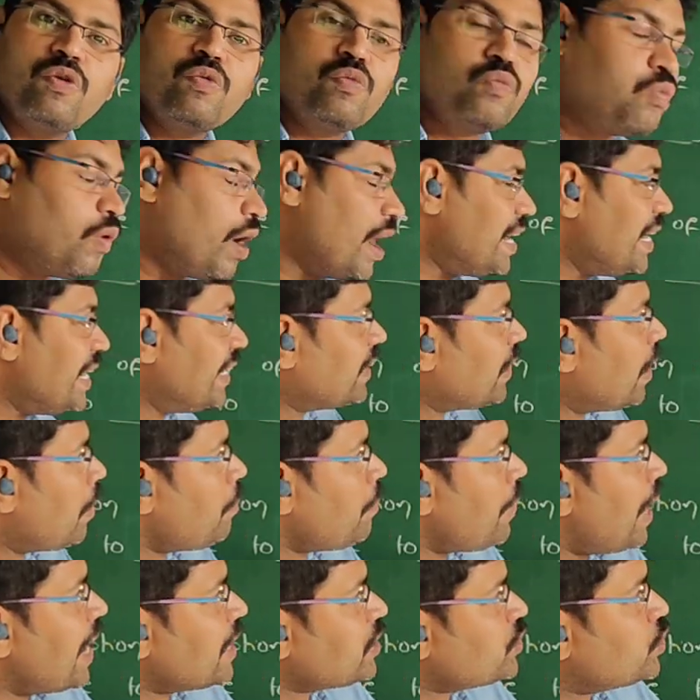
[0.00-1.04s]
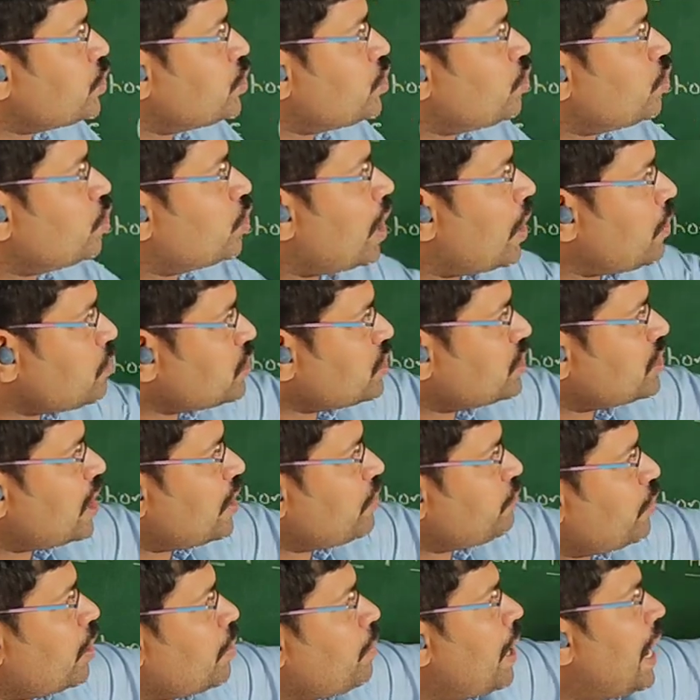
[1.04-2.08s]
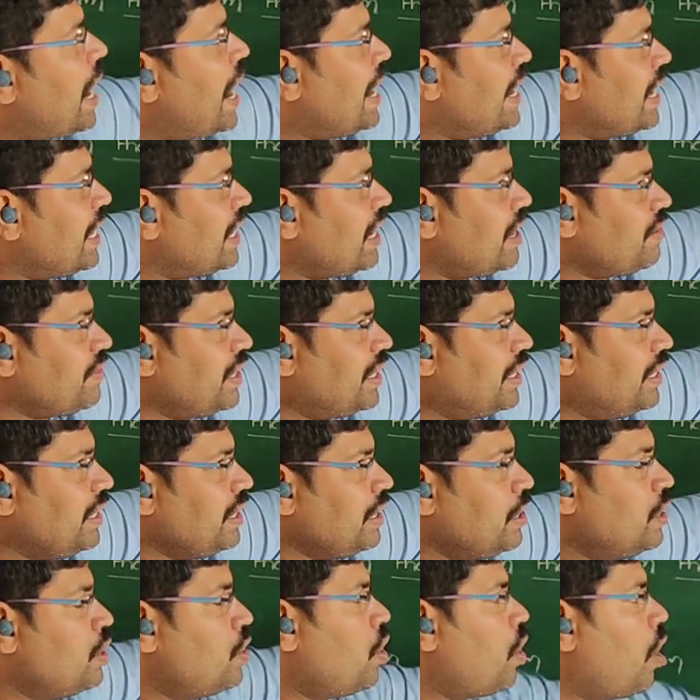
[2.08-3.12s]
While it comes back to ground state from higher level,